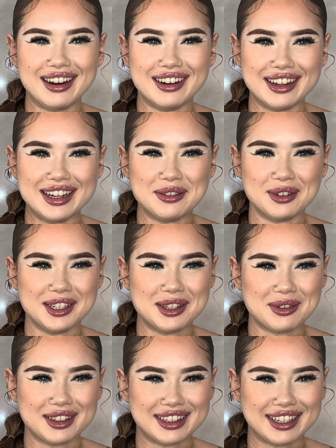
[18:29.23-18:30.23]
aligned
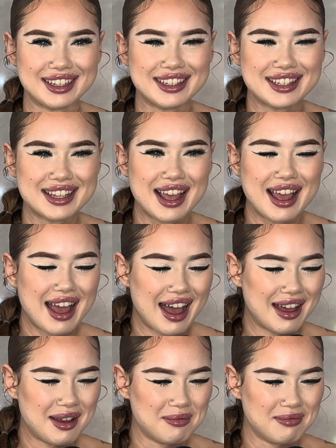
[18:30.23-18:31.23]
with this,
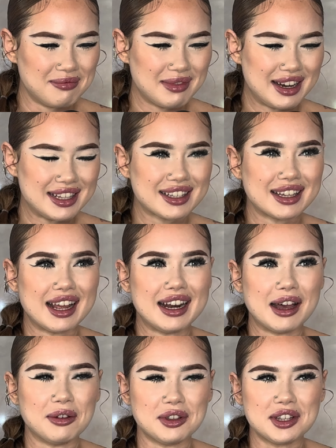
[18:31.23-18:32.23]
and it's going to
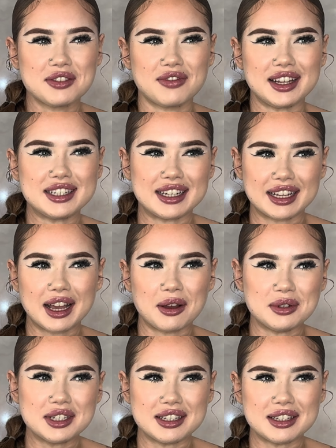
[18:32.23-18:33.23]
allow those fated
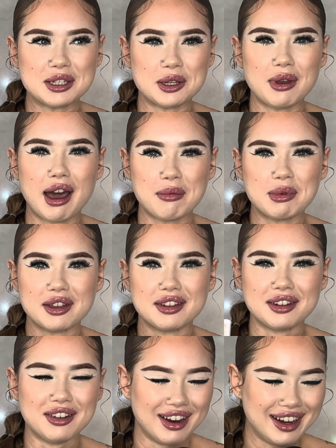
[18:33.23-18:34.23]
encounters to
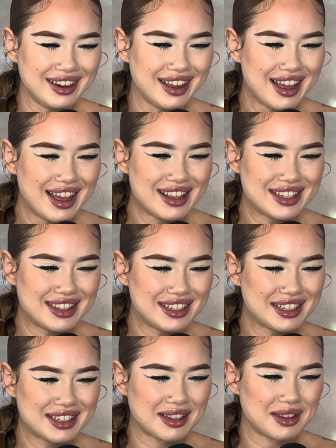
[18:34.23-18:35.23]
happen, right? So
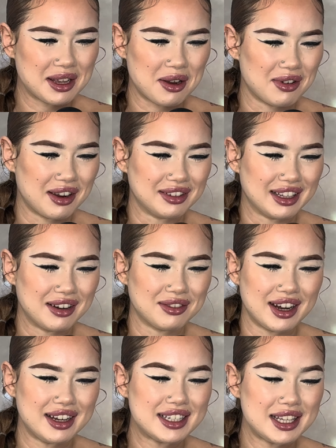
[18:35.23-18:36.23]
there's just something around that,
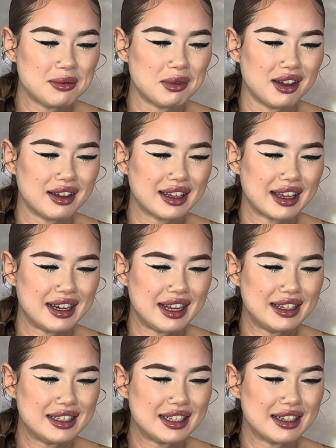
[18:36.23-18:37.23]
right? Teamwork and
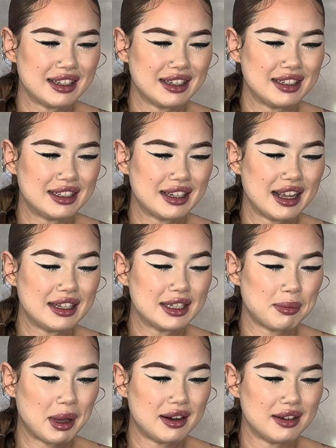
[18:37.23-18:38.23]

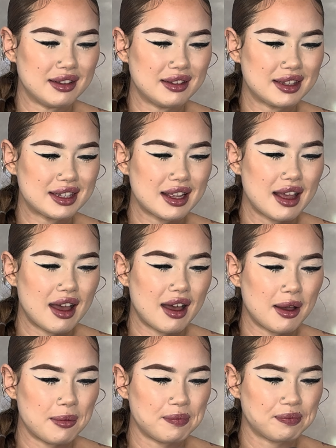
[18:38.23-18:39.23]
interdependence
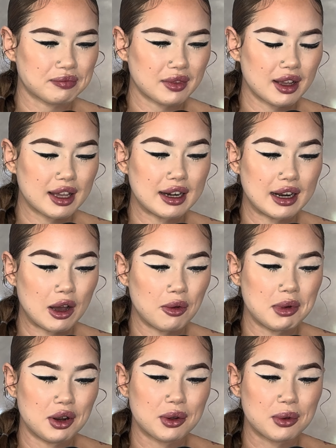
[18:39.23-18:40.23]
can allow
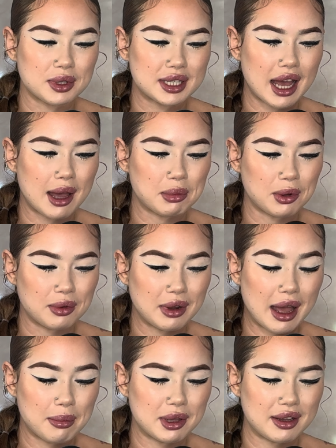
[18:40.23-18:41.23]
miracles to happen.
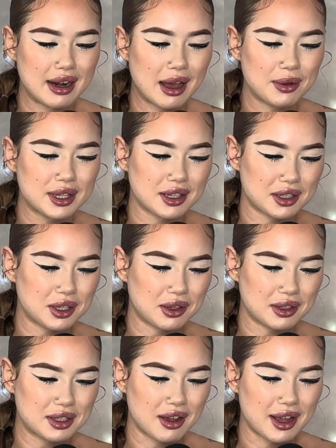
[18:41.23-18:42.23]
Now is such a
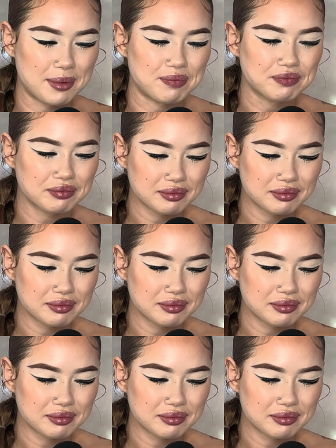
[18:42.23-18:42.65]
good time.